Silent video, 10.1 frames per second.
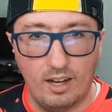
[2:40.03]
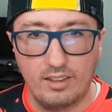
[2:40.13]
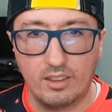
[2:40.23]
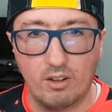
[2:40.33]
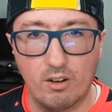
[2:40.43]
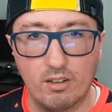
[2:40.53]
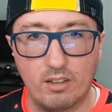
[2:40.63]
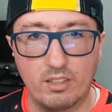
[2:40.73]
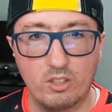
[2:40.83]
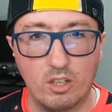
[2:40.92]
I think the art
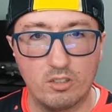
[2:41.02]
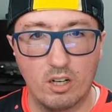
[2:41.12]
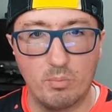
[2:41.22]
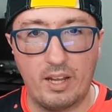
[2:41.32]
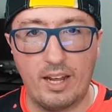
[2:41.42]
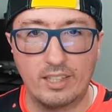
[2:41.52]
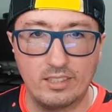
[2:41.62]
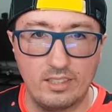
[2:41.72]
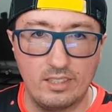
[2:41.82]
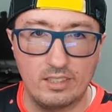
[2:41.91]
on these Charizard
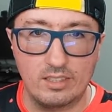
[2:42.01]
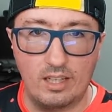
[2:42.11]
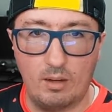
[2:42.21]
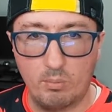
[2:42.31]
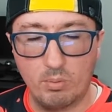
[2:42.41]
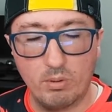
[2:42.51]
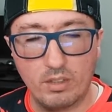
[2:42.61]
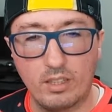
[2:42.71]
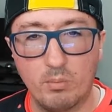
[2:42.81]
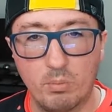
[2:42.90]
packs is
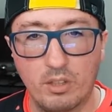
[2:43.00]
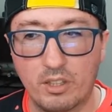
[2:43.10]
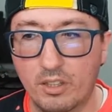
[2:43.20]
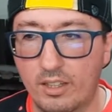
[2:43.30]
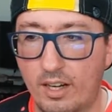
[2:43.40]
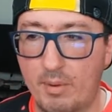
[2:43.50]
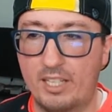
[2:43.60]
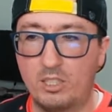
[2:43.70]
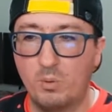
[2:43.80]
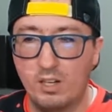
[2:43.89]
pretty good, and I'm
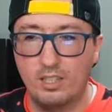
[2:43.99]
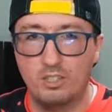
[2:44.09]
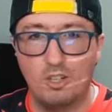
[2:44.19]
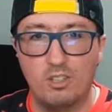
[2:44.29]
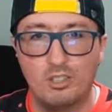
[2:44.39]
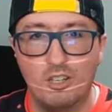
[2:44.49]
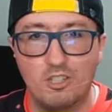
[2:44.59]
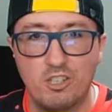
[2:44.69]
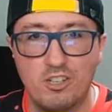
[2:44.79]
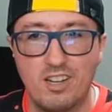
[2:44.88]
actually wearing a
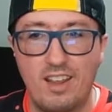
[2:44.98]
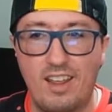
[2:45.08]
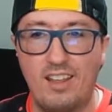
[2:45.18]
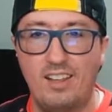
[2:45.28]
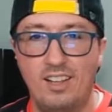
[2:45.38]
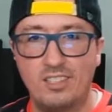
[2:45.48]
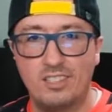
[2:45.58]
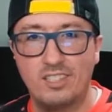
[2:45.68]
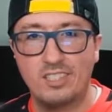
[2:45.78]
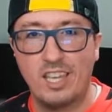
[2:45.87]
Charizard shirt today.
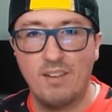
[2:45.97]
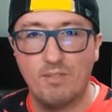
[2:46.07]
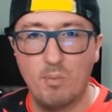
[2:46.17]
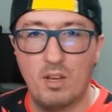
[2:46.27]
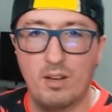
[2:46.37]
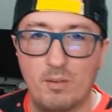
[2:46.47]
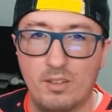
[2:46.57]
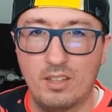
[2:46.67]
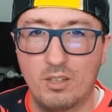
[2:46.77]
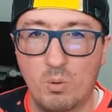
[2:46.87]
So this came from the
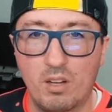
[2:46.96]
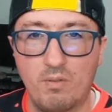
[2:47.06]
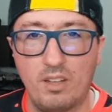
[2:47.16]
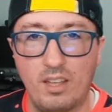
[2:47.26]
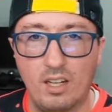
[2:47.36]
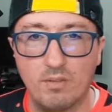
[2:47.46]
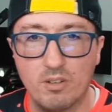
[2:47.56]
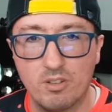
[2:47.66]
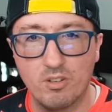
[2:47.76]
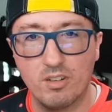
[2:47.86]
25th
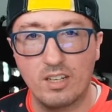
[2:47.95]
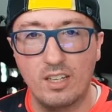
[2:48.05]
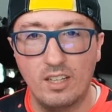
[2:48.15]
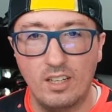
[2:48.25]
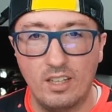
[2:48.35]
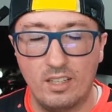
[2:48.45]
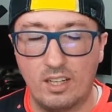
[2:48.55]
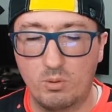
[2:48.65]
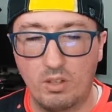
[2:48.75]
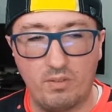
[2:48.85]
anniversary,
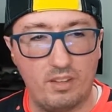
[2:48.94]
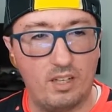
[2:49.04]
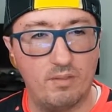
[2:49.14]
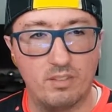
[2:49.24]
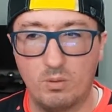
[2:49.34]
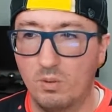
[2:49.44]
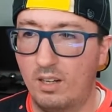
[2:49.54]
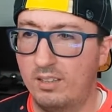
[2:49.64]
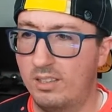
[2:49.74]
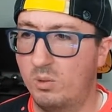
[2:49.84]
not 25th anniversary, we're
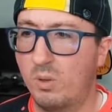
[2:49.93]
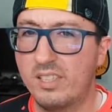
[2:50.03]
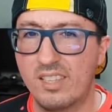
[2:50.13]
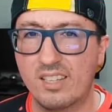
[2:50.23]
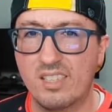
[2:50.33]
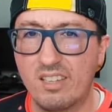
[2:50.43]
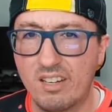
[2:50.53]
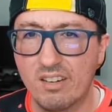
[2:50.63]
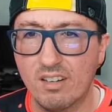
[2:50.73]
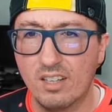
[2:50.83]
on the 26th
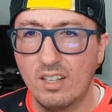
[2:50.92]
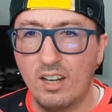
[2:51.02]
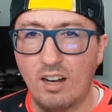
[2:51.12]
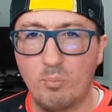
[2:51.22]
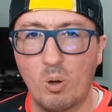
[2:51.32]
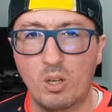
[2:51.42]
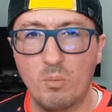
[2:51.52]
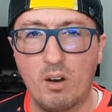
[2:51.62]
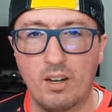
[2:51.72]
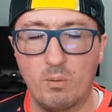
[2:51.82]
year of
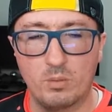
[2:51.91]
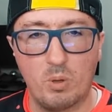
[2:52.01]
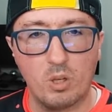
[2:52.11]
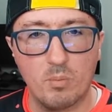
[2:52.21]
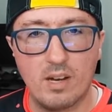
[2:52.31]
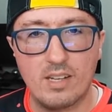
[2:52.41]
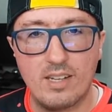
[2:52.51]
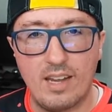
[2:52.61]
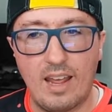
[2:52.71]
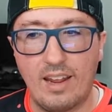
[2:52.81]
Pokemon. It was Pokemon
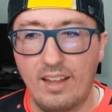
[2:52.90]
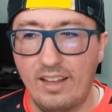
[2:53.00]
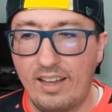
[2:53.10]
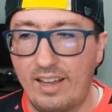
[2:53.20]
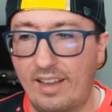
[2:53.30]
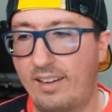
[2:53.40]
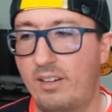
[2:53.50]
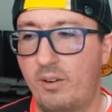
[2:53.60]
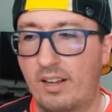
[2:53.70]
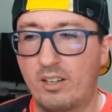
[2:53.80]
Day, and you
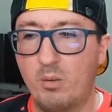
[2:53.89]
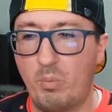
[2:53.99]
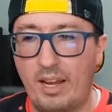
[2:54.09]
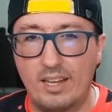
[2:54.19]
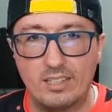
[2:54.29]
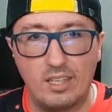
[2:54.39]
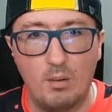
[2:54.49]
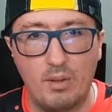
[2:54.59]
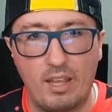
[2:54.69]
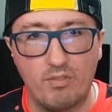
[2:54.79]
know what, I couldn't pass
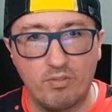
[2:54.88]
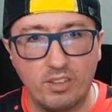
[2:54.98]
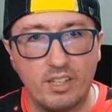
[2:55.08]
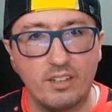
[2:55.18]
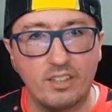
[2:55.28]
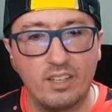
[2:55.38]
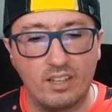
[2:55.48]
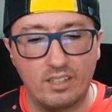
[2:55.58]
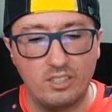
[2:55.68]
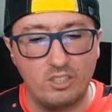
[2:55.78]
up a
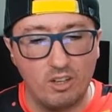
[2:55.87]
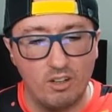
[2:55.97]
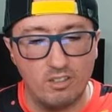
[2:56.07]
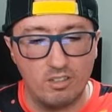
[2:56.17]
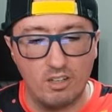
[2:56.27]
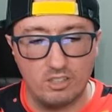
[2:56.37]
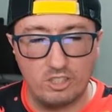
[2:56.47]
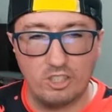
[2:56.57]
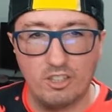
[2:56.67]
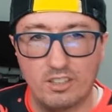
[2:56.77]
Flareon Charizard
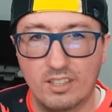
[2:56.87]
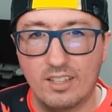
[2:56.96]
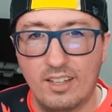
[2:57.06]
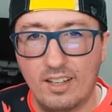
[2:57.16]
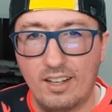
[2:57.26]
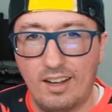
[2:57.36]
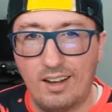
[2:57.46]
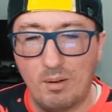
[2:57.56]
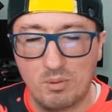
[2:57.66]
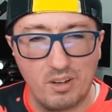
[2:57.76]
shirt,
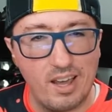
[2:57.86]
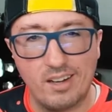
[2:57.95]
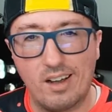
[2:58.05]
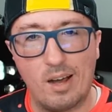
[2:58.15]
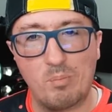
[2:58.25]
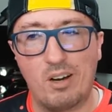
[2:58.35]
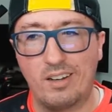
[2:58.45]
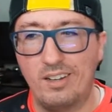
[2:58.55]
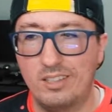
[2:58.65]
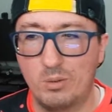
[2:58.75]
so I had to hop
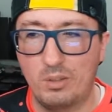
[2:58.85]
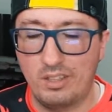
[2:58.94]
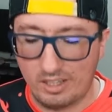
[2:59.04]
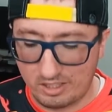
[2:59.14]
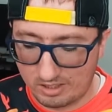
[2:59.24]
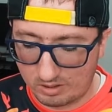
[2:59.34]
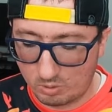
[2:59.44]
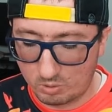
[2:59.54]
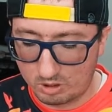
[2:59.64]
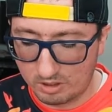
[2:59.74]
on it. It's a really nice,
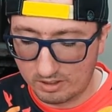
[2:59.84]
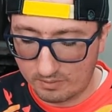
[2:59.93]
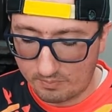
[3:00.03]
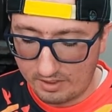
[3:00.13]
cool shirt.